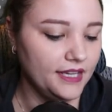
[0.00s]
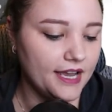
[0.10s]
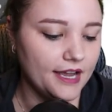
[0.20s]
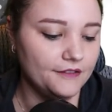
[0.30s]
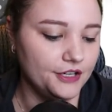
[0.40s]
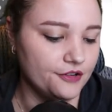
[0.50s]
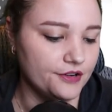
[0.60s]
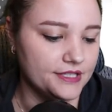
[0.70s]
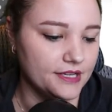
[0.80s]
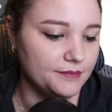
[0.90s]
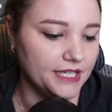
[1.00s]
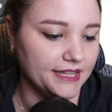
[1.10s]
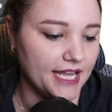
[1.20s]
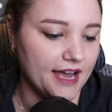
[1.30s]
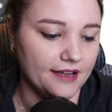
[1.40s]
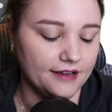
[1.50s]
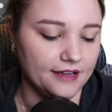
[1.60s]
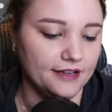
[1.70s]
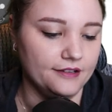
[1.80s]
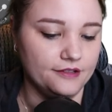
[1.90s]
Having your grids up like that
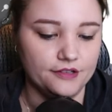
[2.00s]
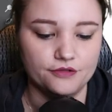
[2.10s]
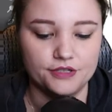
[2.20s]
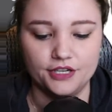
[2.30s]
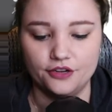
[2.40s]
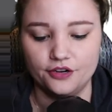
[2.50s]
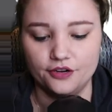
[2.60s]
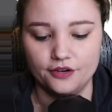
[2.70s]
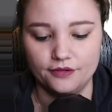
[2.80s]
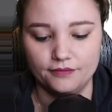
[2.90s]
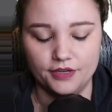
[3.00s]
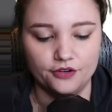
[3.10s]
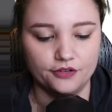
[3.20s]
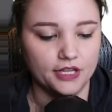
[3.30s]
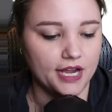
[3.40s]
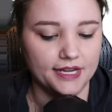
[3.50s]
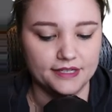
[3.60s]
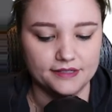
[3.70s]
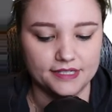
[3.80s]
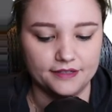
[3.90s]
and using your
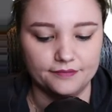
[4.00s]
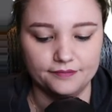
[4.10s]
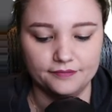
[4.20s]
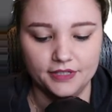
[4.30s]
lines and